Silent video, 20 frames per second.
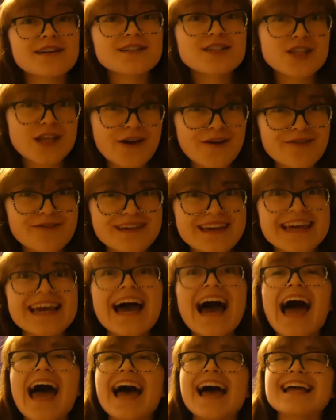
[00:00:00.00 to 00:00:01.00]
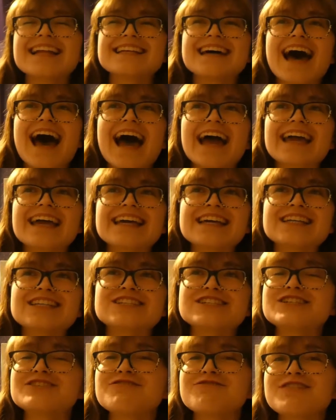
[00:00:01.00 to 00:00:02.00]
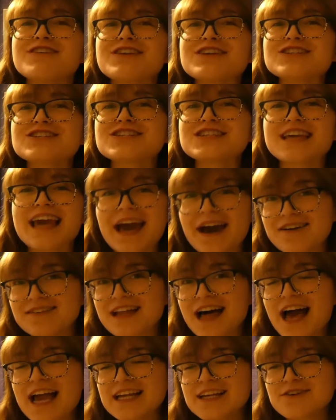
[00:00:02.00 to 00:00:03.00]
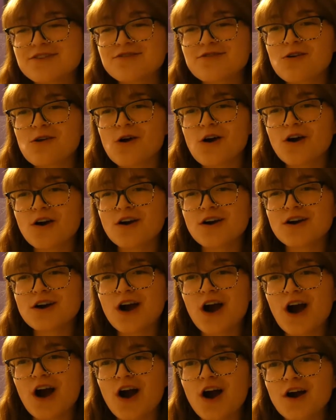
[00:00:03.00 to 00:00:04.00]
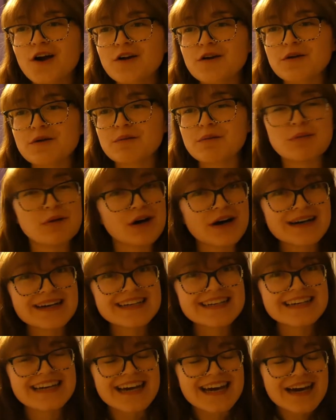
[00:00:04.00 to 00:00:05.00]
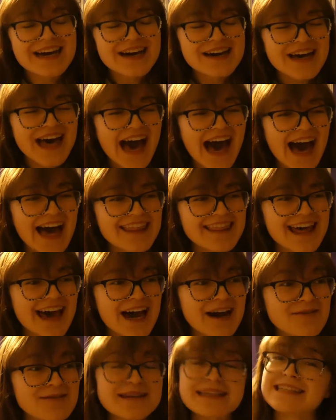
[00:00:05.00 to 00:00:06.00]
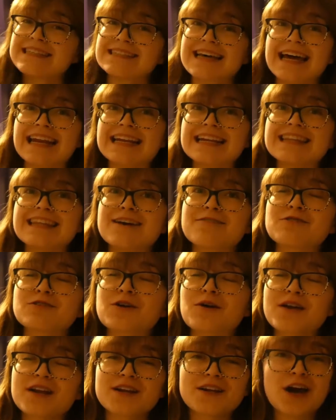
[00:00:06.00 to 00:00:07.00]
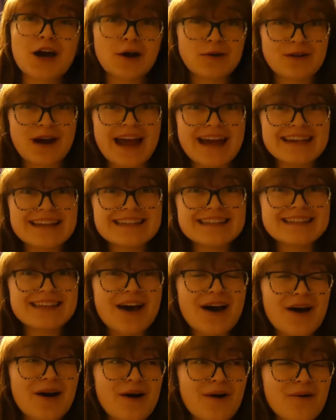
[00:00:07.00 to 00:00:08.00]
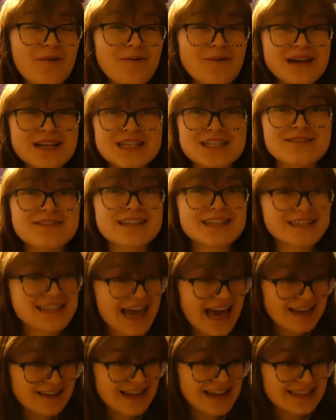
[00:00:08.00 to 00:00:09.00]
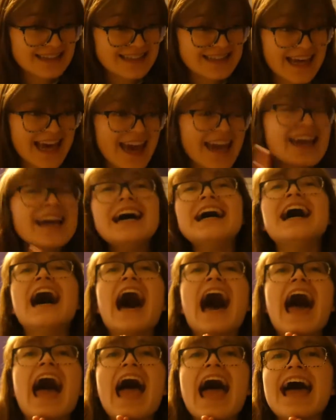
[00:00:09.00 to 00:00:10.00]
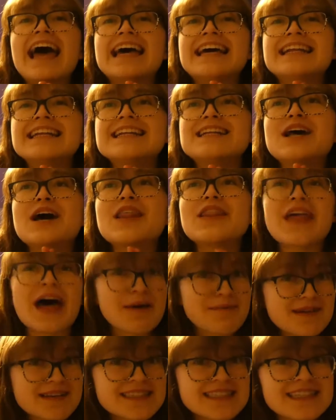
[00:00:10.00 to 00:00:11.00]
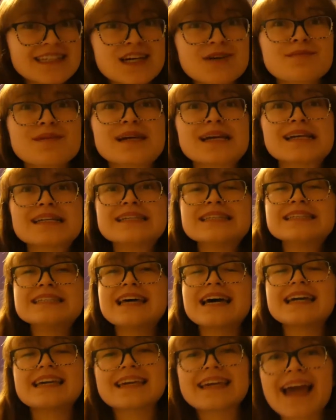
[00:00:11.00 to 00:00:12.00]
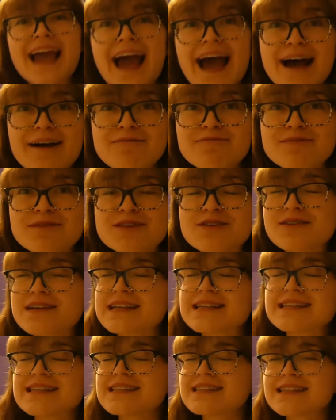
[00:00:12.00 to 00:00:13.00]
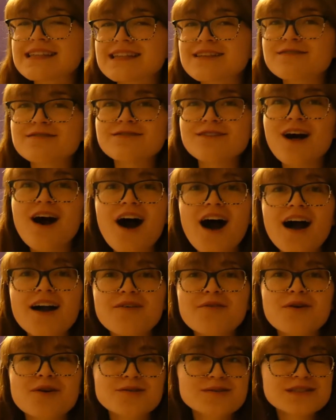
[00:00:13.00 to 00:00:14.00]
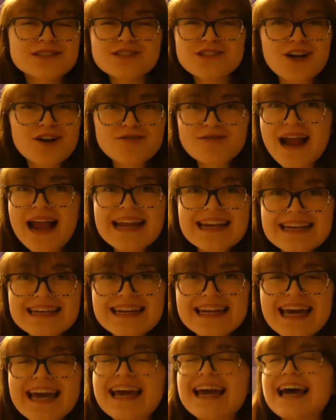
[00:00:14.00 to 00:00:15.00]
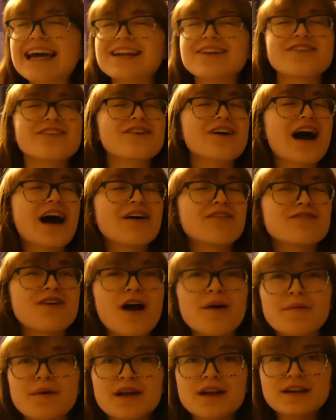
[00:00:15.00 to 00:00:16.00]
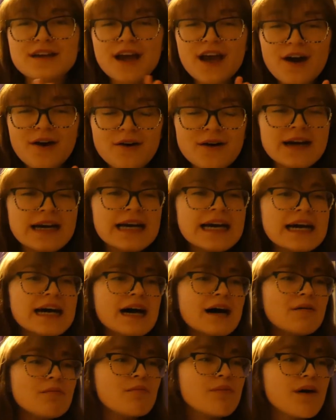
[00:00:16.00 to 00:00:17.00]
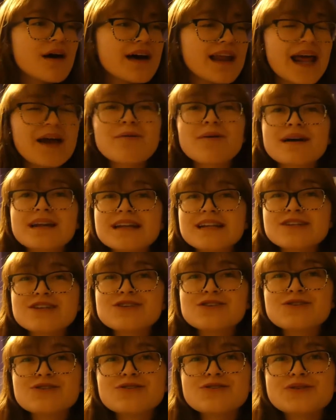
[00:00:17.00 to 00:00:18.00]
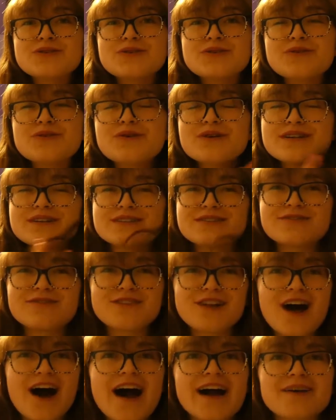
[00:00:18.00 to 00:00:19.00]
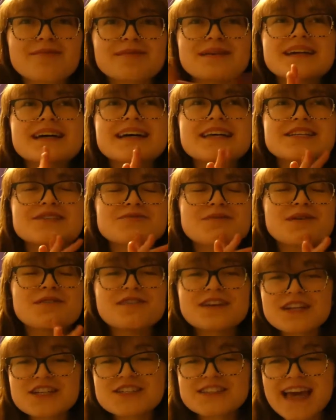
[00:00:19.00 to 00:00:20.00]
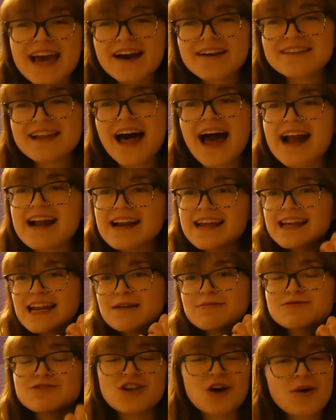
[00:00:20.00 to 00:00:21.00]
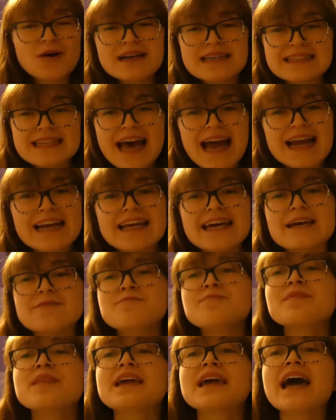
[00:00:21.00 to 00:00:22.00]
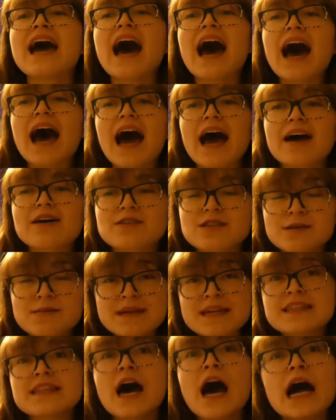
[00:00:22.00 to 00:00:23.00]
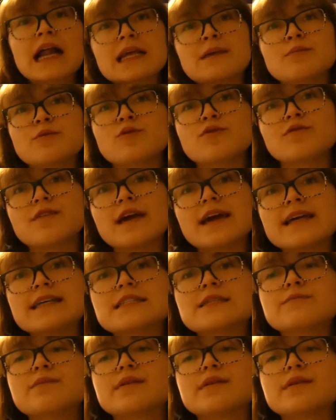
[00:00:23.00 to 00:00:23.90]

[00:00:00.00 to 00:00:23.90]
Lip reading: Sophie and I just finished the outline for our book that we decided that we're going to co-write. So we just finished the outline today, and that basically means that you get to see the vlog where we start writing it. I don't know how far I'm gonna go, but I wanted to vlog because we finished the outline, and I'm so excited to be in the honeymoon phase.